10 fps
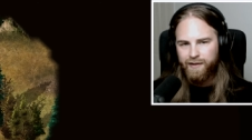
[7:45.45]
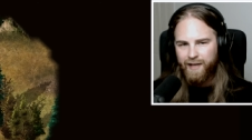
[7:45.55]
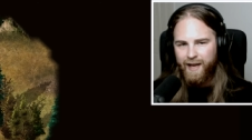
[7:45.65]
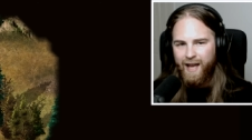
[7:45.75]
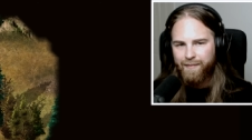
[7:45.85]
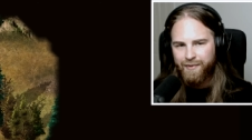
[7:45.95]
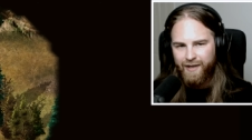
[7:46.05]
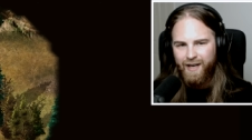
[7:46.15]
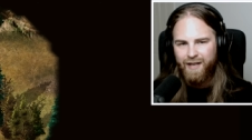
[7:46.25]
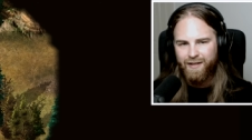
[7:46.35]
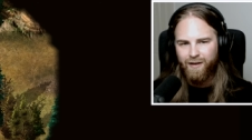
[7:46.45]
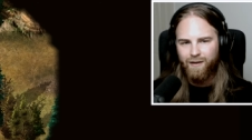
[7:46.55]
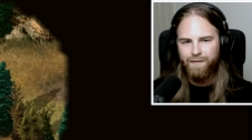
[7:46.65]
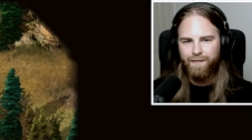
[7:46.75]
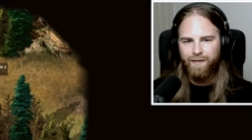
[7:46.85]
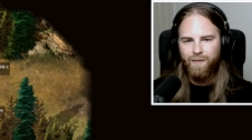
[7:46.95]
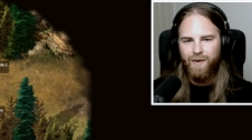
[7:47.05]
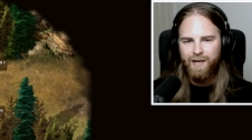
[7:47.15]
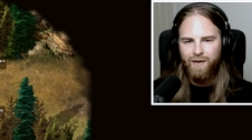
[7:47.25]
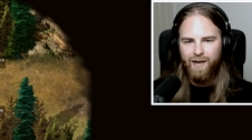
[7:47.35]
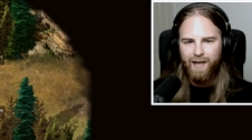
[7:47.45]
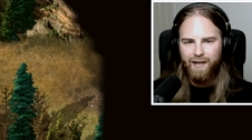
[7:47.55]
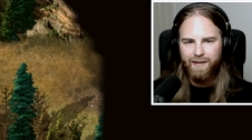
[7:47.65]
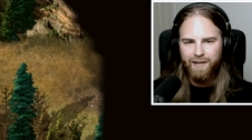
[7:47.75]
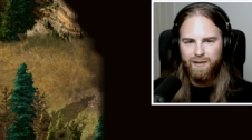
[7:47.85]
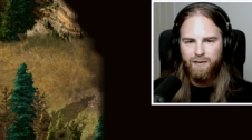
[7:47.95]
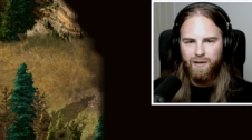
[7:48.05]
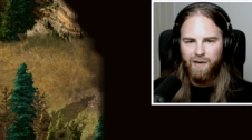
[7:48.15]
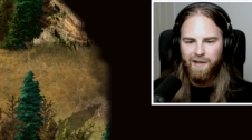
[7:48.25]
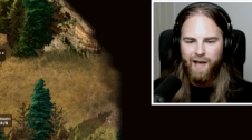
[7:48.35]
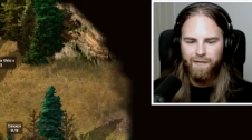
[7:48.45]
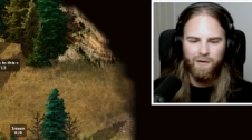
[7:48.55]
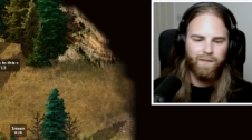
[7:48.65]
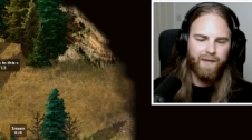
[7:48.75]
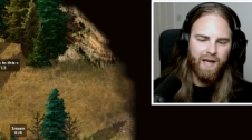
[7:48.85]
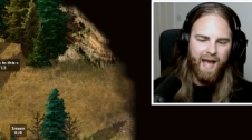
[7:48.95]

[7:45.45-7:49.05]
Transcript: they are pretty tough when you are this low level.